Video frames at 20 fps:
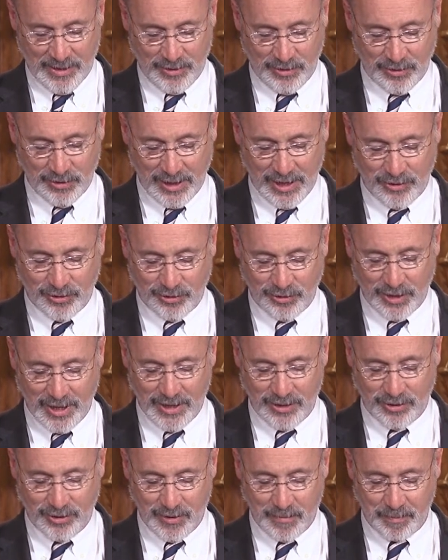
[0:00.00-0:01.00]
This
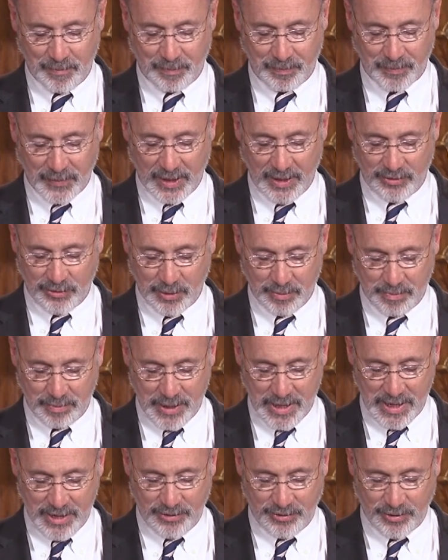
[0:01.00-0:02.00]
legislation is a
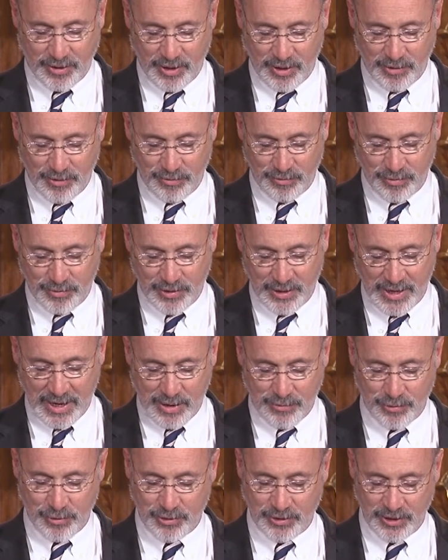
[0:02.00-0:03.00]
piece of the
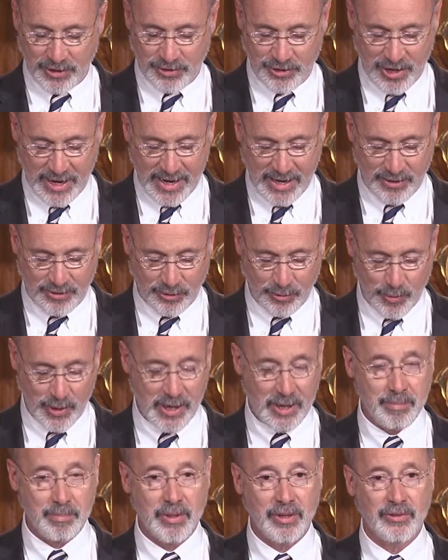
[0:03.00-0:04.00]
effort to change the
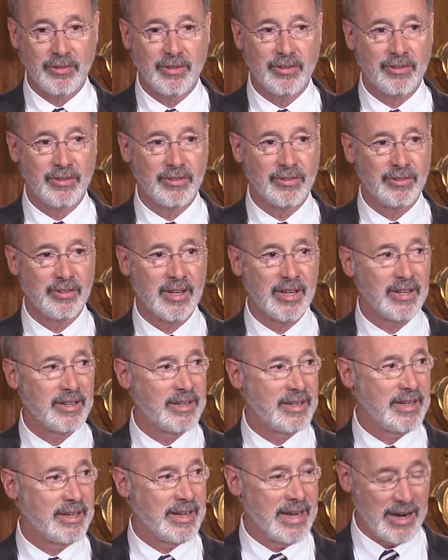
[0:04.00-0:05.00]
way business is
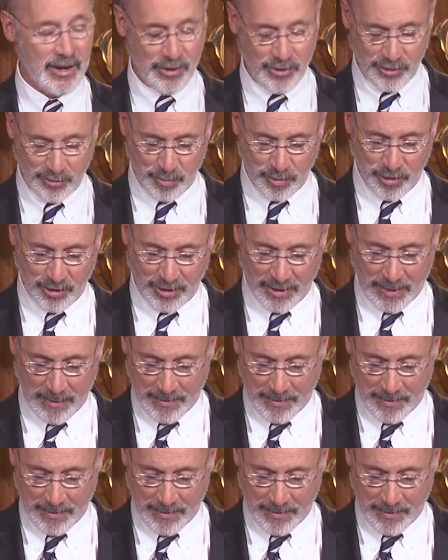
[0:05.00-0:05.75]
done in Harrisburg.